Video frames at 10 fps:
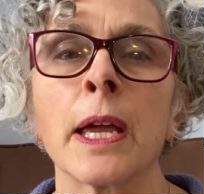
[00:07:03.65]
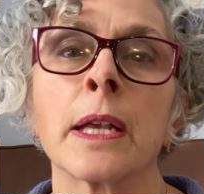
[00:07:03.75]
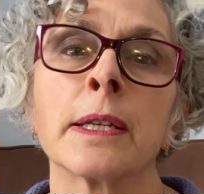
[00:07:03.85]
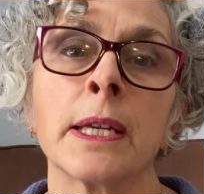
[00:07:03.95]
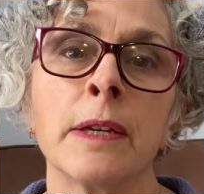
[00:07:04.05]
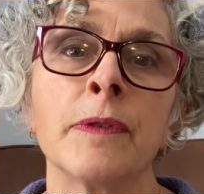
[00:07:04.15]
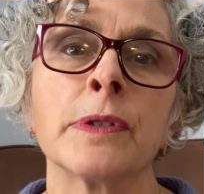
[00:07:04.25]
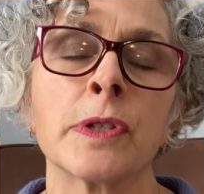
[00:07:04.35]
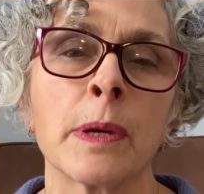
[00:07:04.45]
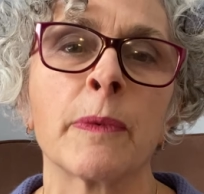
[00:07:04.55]
and even
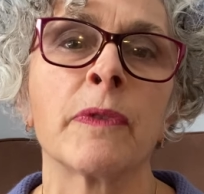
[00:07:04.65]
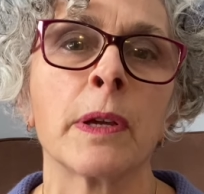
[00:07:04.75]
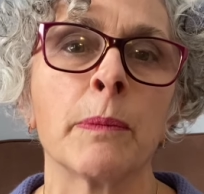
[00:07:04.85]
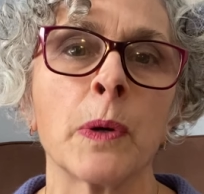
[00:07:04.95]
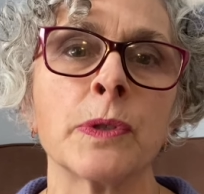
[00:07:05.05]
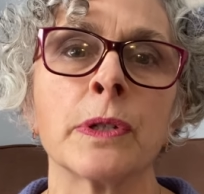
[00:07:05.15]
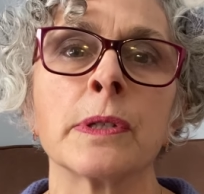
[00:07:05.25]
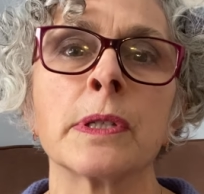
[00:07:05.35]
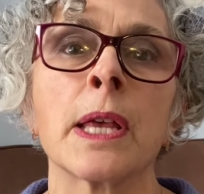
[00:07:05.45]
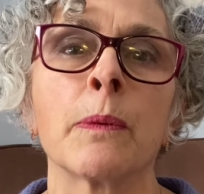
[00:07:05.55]
some of the
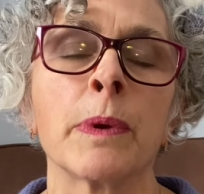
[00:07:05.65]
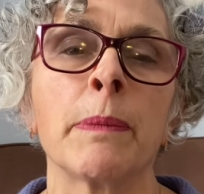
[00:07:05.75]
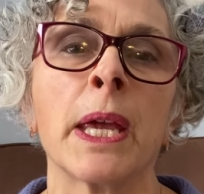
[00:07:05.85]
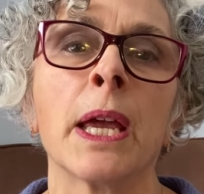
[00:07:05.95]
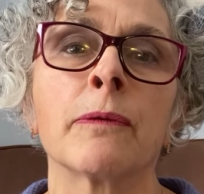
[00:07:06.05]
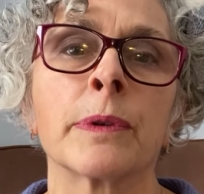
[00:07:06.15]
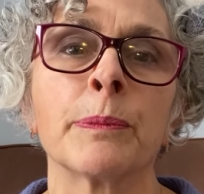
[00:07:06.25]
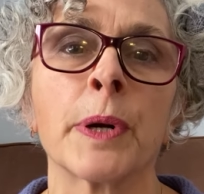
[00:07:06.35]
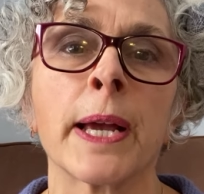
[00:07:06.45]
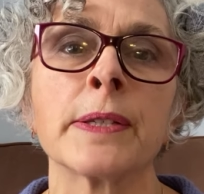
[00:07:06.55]
emotions that we may have
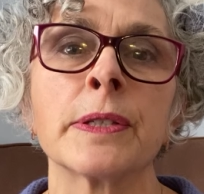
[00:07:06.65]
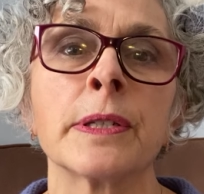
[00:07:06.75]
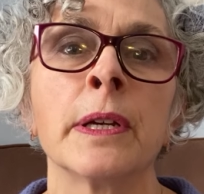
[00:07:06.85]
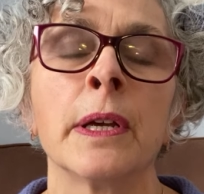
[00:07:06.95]
repressed